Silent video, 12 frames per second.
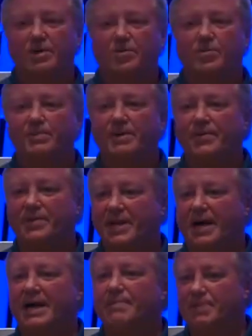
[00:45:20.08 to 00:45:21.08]
What about the
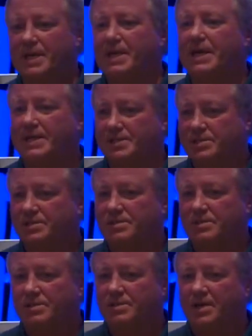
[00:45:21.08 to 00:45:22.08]
IPS?
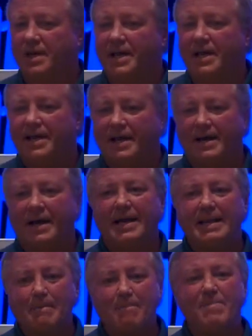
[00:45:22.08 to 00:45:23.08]
Can I
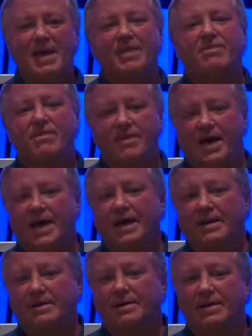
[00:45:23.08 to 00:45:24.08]
embed
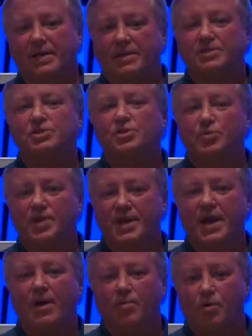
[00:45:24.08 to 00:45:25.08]
that into a
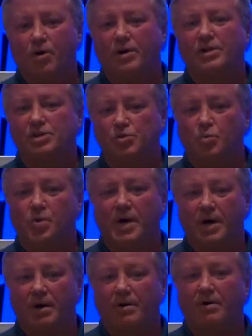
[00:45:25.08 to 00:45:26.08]
network as
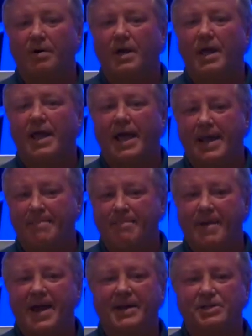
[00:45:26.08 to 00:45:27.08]
well and
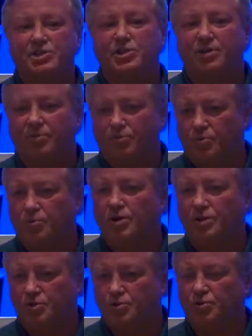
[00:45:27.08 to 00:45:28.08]
manage it through a
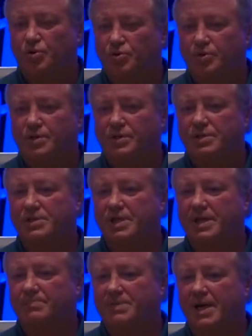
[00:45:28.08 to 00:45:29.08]
controller at the
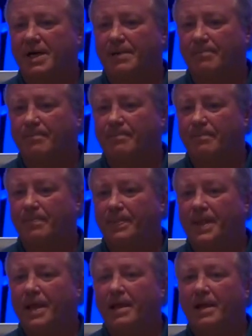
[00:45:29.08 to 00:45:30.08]
same time?
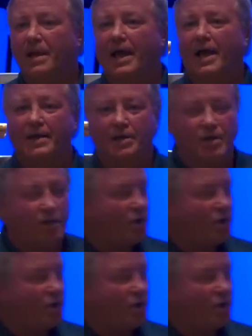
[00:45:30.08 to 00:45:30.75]
And